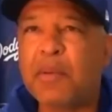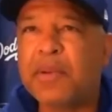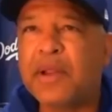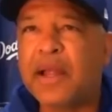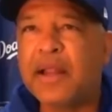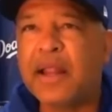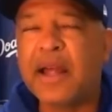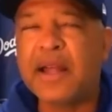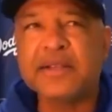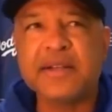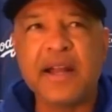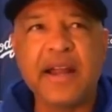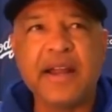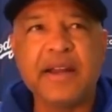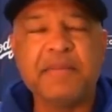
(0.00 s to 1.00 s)
play
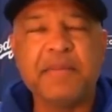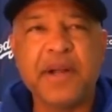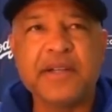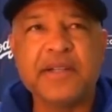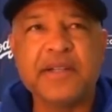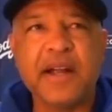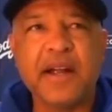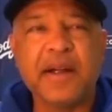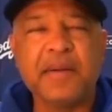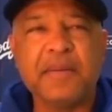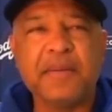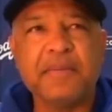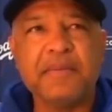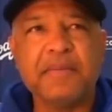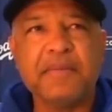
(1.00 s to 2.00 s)
last night, but,
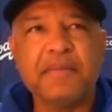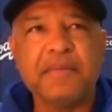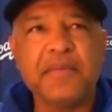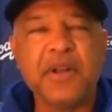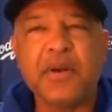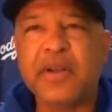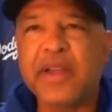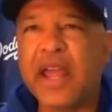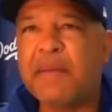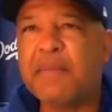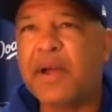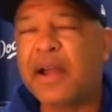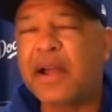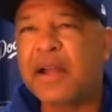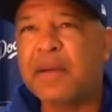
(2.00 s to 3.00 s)
you know, came
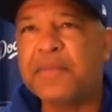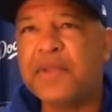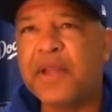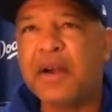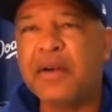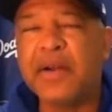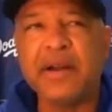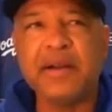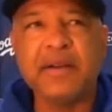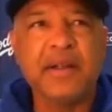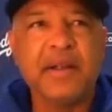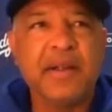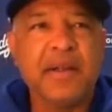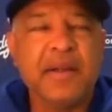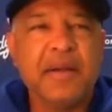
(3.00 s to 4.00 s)
back up there and
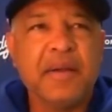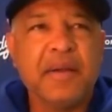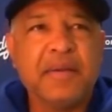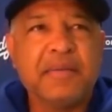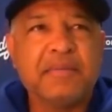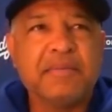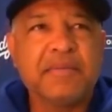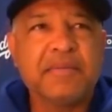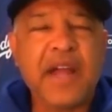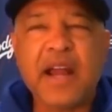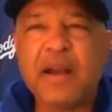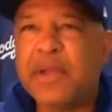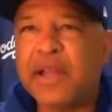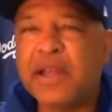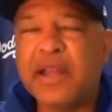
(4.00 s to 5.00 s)

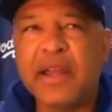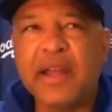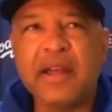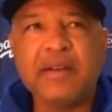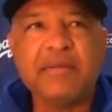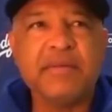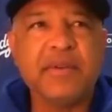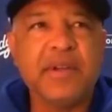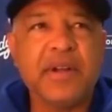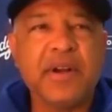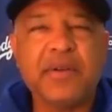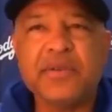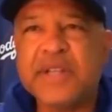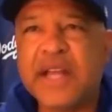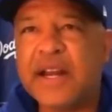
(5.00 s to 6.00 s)
got a big hit. You
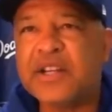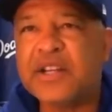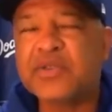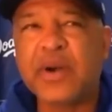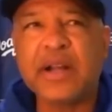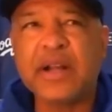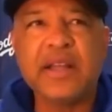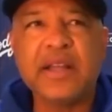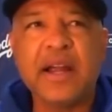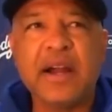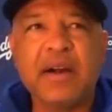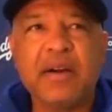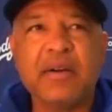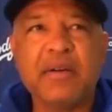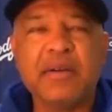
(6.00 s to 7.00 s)
know, Dennis right
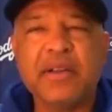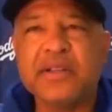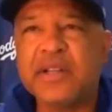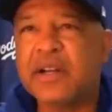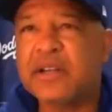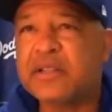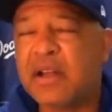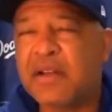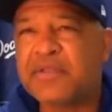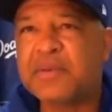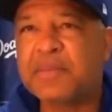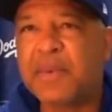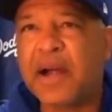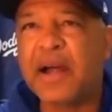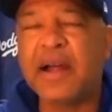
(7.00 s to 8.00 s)
there is in a tough
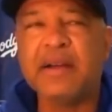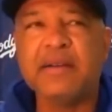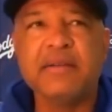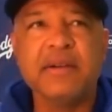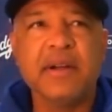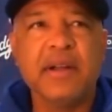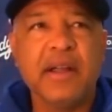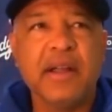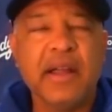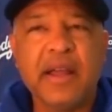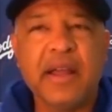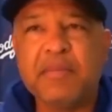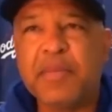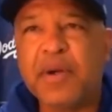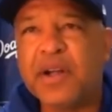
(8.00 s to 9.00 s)
spot
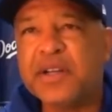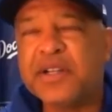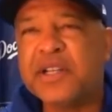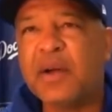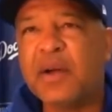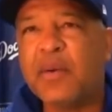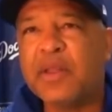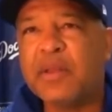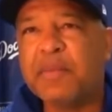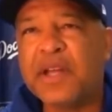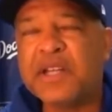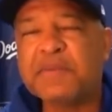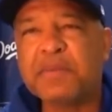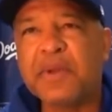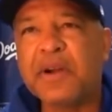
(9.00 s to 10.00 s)
and punches out one of the
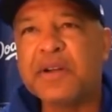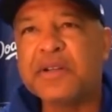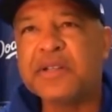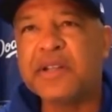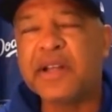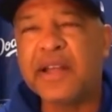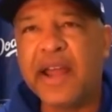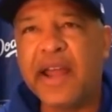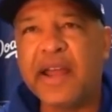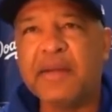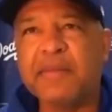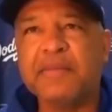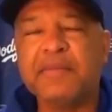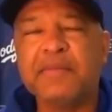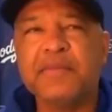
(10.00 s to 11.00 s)
best players in the
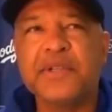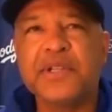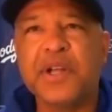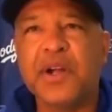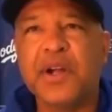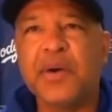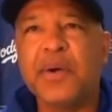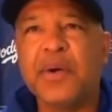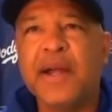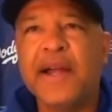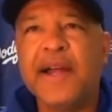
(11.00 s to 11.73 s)
game. So,